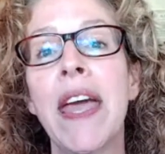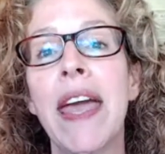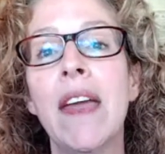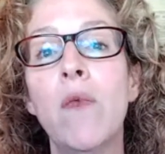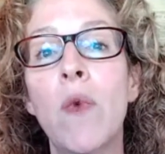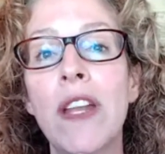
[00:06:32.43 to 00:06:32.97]

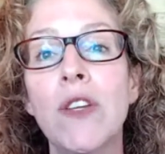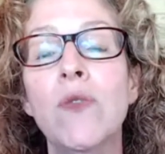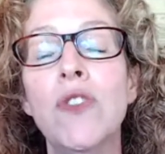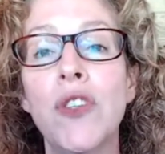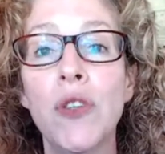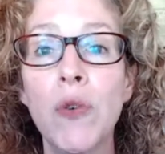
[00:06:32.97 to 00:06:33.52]
And when you
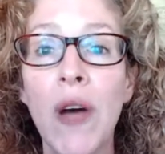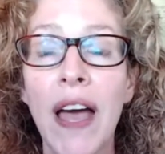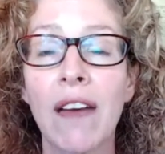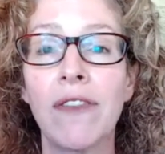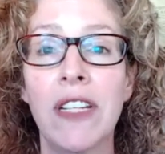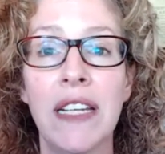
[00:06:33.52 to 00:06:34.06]
do
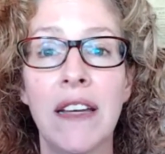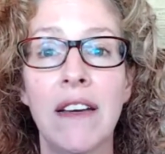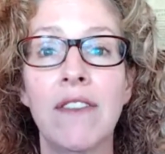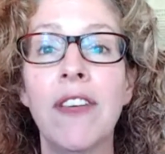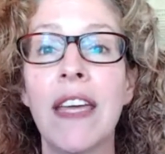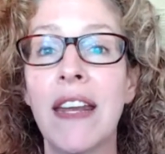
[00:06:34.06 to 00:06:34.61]
have to
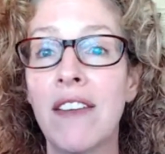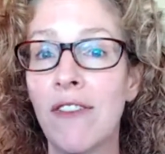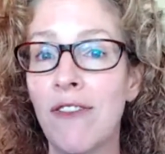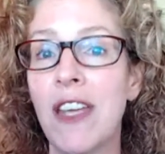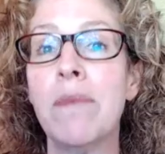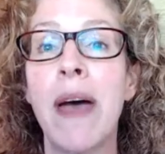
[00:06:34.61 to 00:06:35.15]
give any
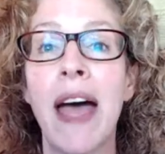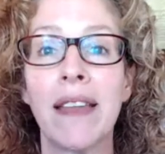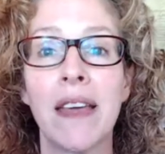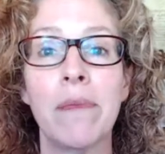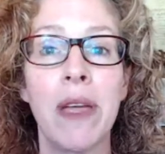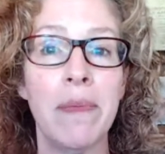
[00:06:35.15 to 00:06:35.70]
feedback
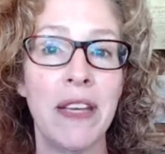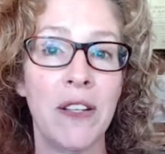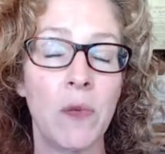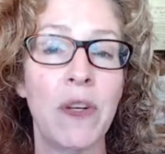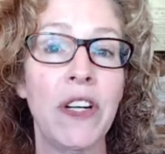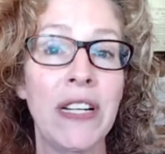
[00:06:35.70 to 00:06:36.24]
that may be
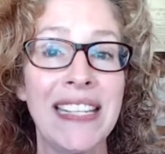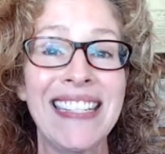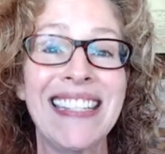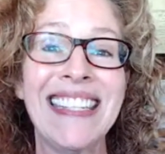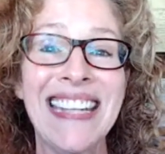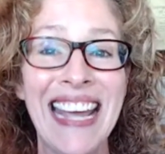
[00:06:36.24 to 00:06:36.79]
experienced
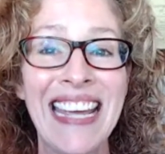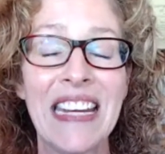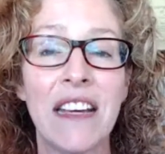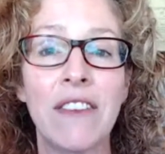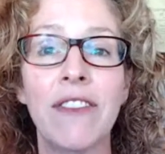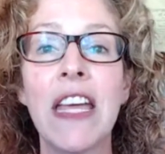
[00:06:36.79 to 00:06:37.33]
as
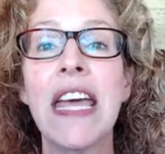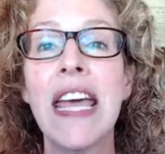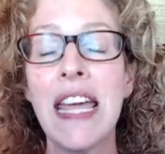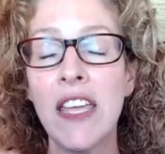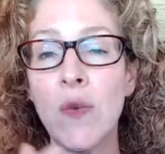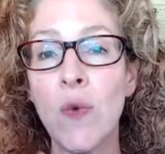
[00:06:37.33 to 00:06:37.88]
negative,
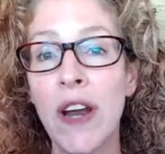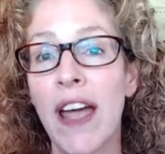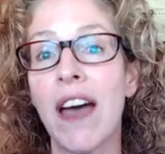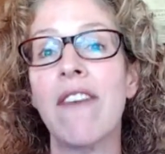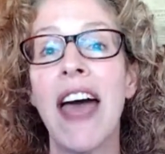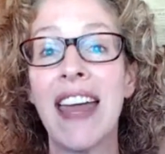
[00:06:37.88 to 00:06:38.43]
you want to
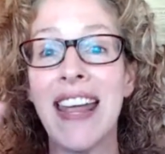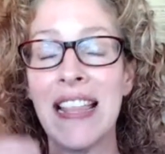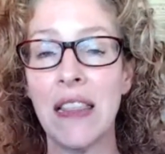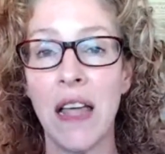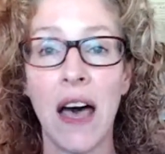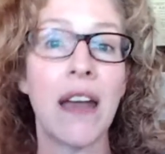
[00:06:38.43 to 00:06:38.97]
have had a
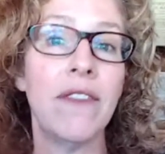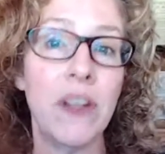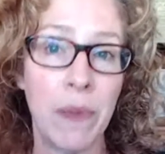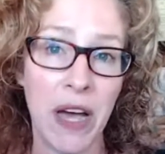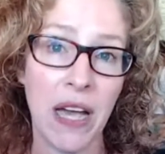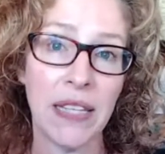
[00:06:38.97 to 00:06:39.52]
lot of
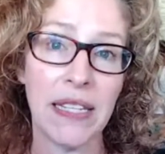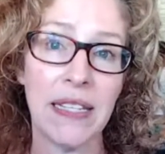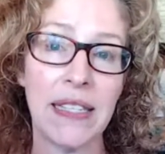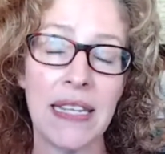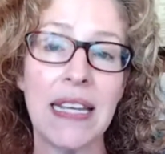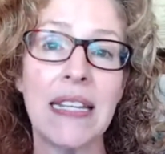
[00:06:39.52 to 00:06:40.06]

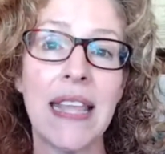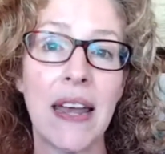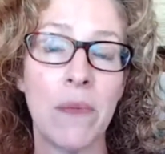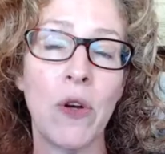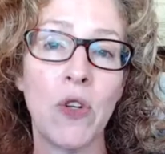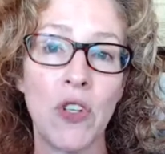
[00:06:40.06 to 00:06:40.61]
deposits in that
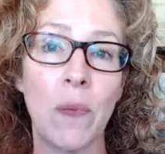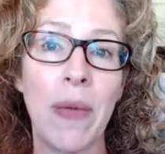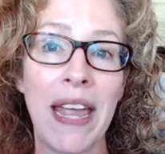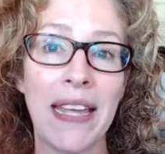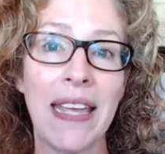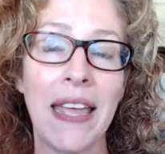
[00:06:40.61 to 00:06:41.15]
emotional
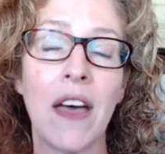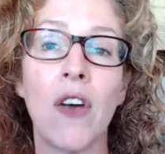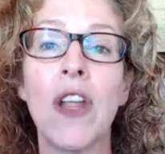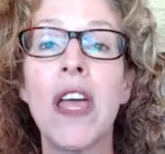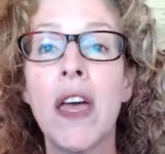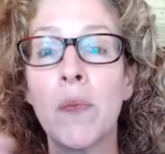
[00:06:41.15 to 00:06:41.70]
bank account
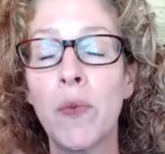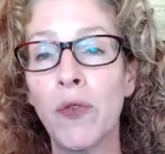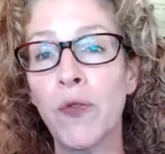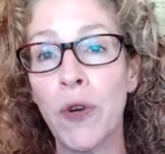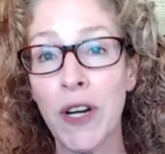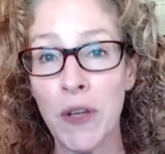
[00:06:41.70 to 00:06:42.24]

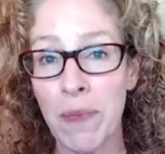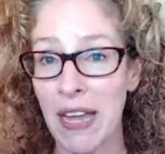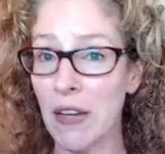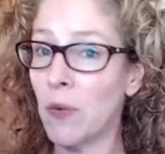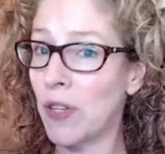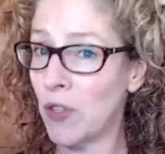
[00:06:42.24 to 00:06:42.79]
before you make
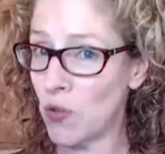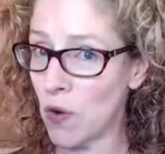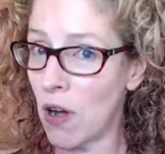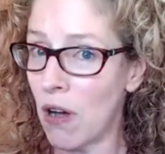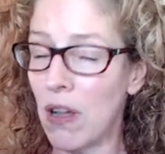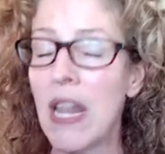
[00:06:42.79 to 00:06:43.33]
a
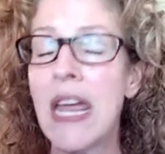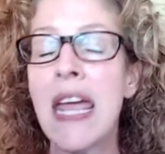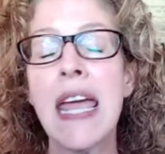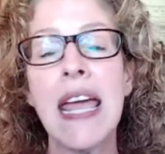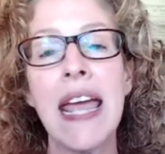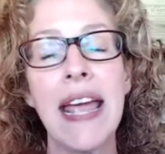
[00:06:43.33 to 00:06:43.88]
withdrawal.
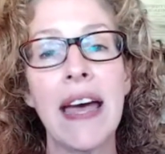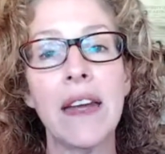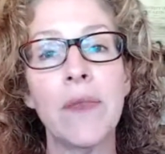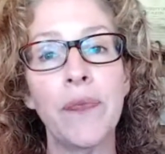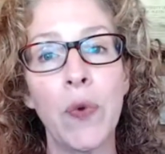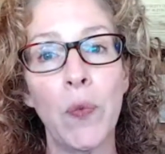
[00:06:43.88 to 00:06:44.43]

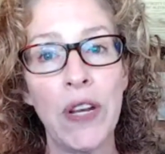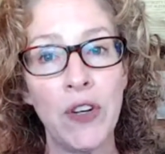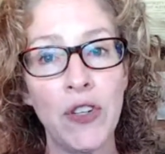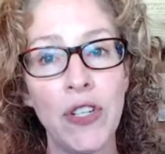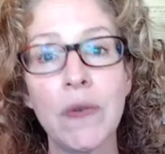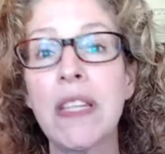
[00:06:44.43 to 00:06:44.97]
And when you're
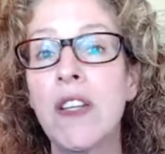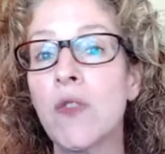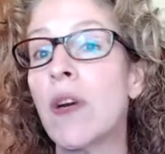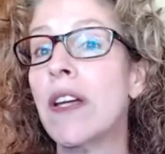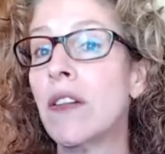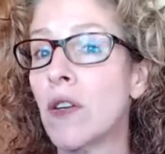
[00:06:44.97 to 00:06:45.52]
doing these
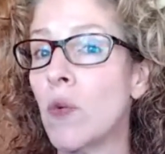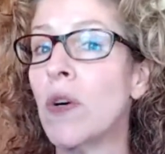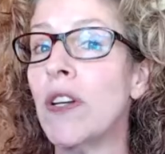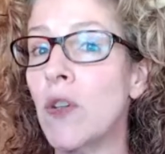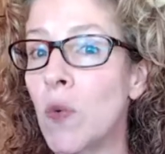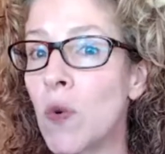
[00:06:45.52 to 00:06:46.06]
regular
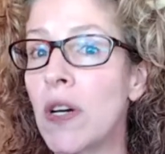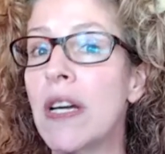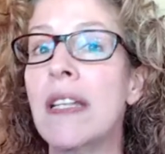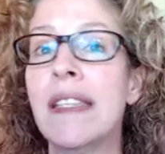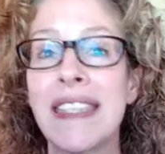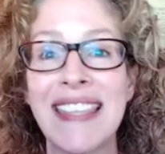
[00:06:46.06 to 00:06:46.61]

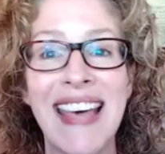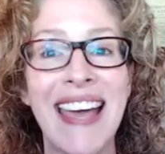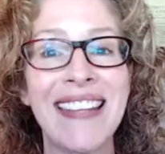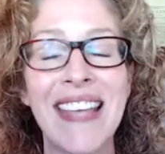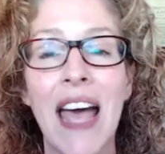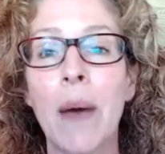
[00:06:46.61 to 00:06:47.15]
one-to-ones, that
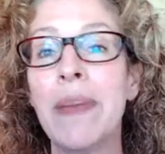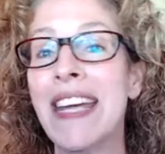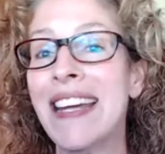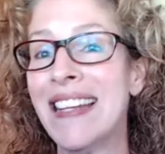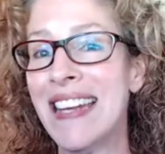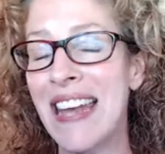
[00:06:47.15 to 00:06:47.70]
is
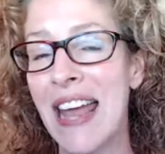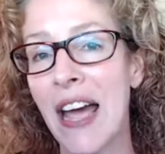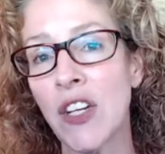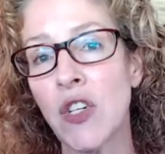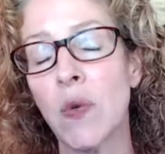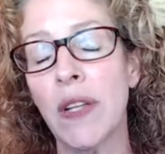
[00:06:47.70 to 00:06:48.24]
happening
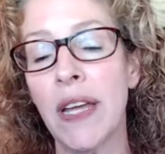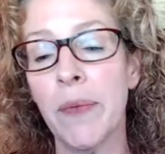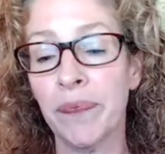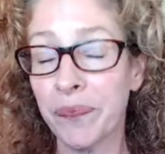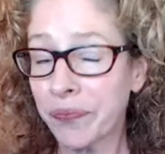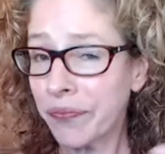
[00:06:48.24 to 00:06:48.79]
naturally.
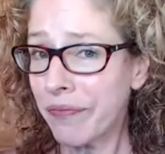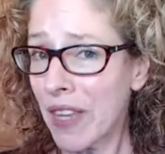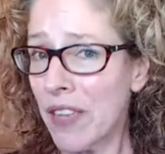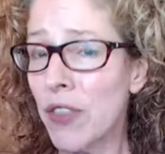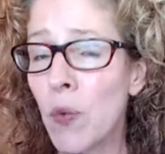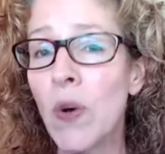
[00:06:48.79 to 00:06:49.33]

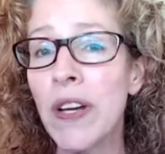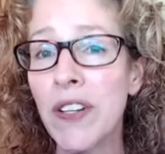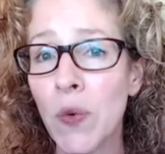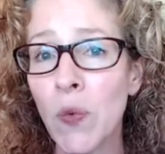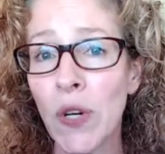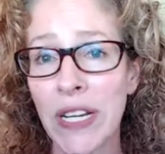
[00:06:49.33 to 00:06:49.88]
The
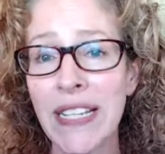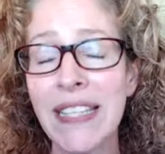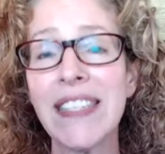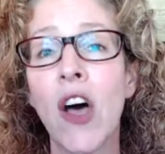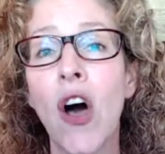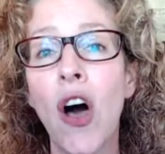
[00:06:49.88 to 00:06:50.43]
one-to-ones
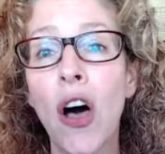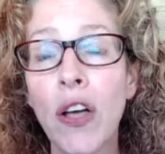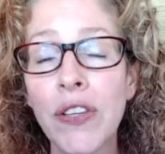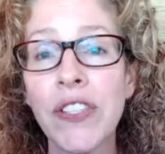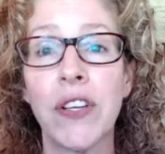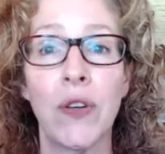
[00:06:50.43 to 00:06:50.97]

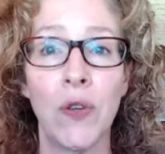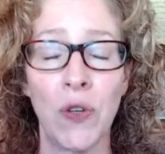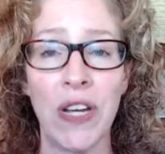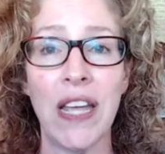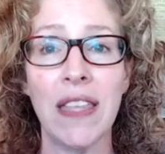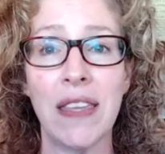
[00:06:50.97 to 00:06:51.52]
also
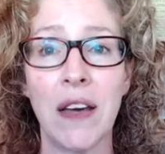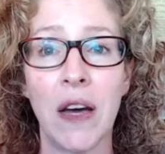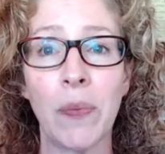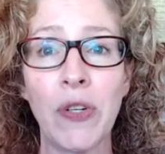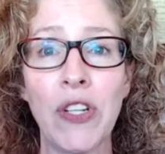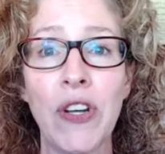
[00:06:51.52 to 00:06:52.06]
create the
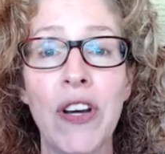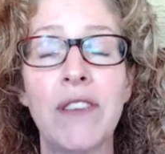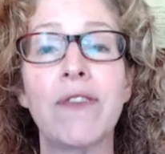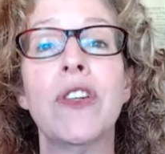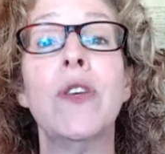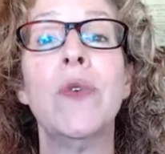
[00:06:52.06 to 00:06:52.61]
opportunity
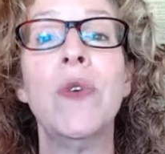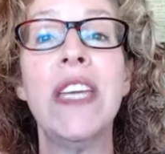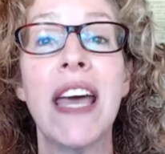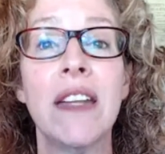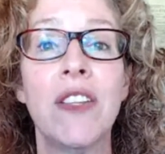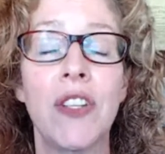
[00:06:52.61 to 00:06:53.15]
for you to
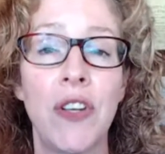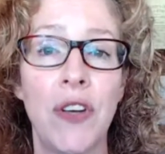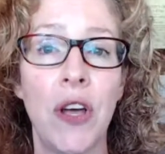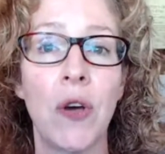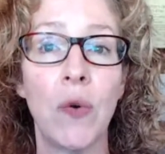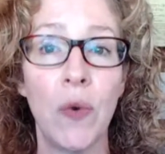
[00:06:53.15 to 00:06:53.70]
get to
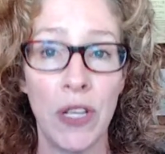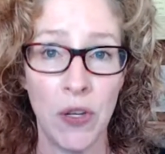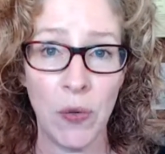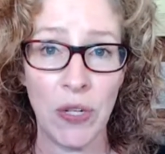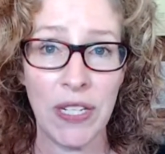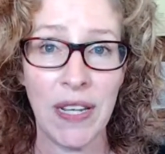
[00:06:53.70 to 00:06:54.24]
know
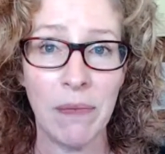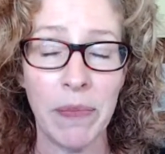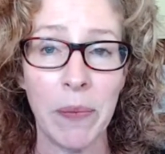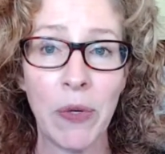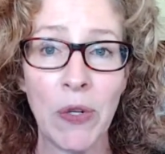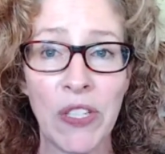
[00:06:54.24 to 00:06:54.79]
your team
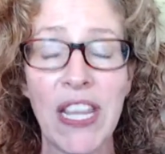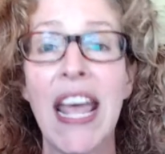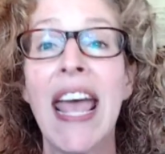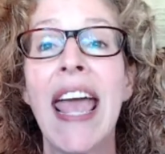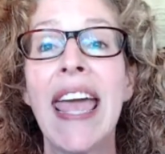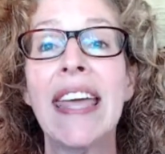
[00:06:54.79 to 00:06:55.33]
members
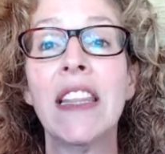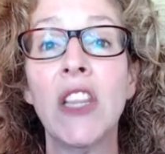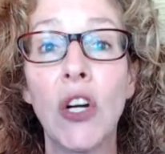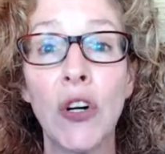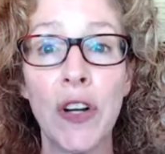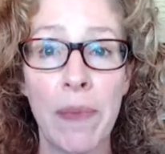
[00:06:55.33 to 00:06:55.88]
and
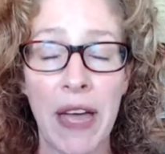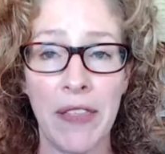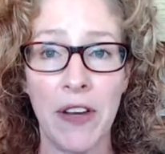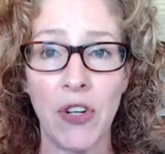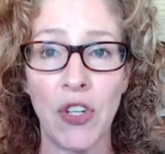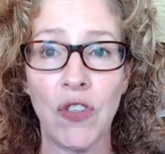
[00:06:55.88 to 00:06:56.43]
learn about
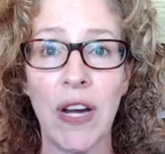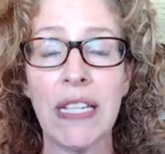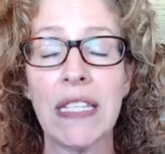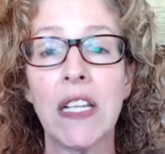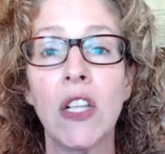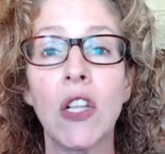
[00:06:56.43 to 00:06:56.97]
their
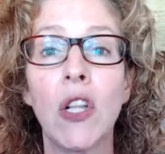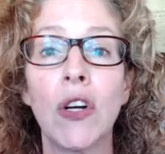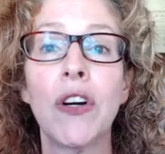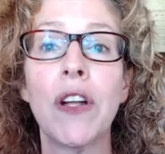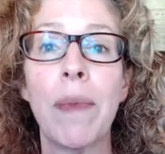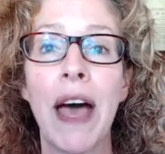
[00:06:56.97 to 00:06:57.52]
strengths,
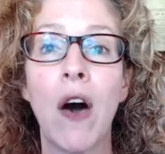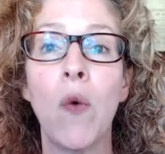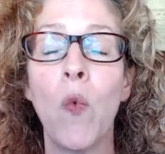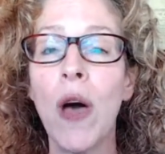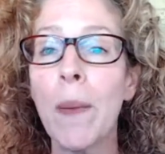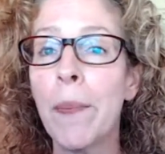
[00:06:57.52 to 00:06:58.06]
learn about
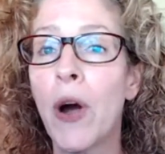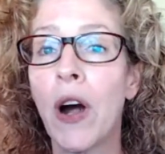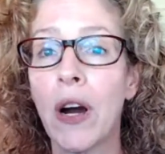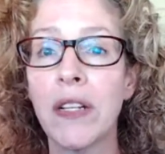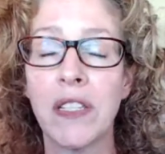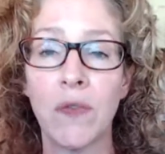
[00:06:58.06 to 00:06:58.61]
what
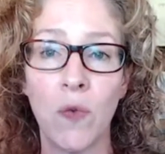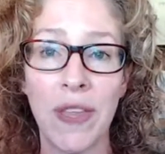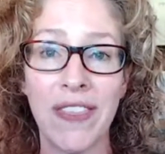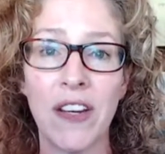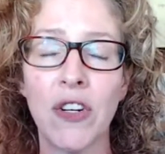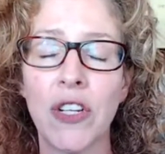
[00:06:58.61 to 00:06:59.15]
parts of what
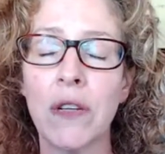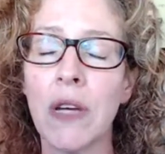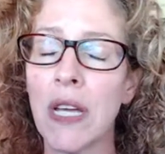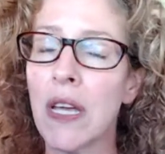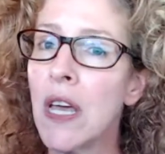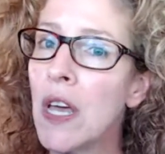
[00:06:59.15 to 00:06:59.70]
they're
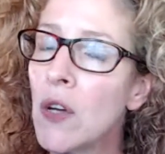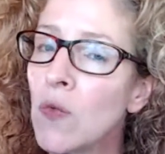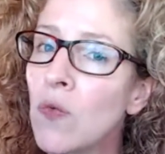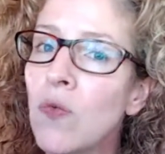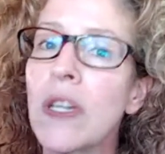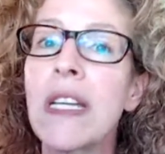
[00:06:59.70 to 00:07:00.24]
doing
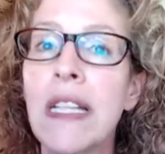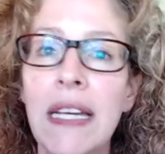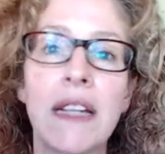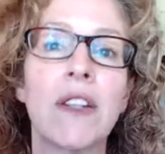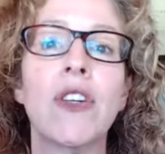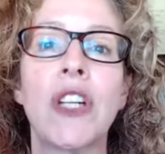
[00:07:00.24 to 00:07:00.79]
really
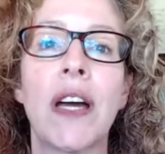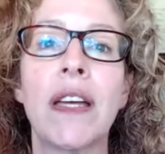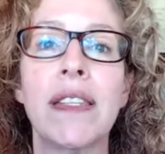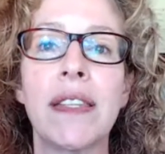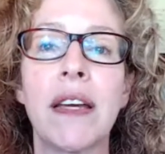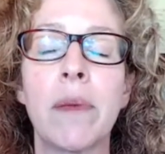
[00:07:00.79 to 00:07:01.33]

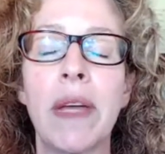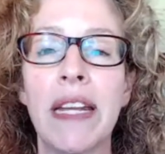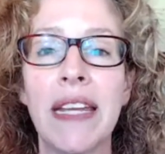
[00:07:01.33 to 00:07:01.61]
energize them and